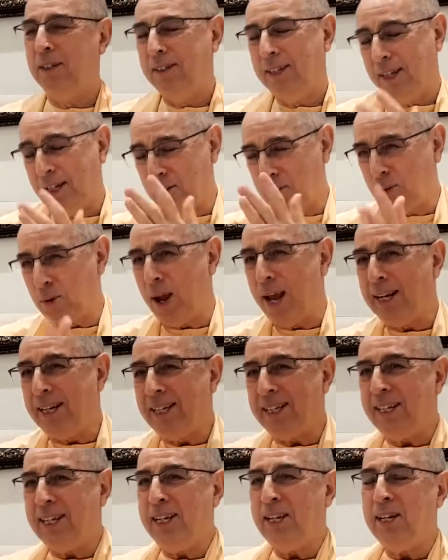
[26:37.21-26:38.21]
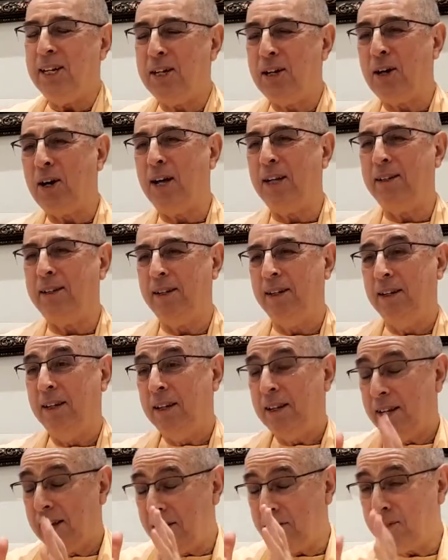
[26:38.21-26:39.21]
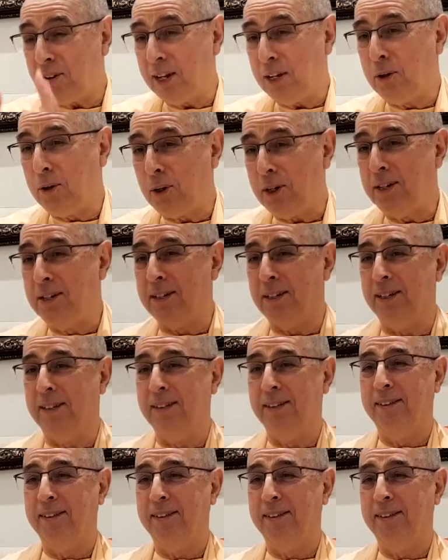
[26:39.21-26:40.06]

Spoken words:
a training that he got in Vaikuntha,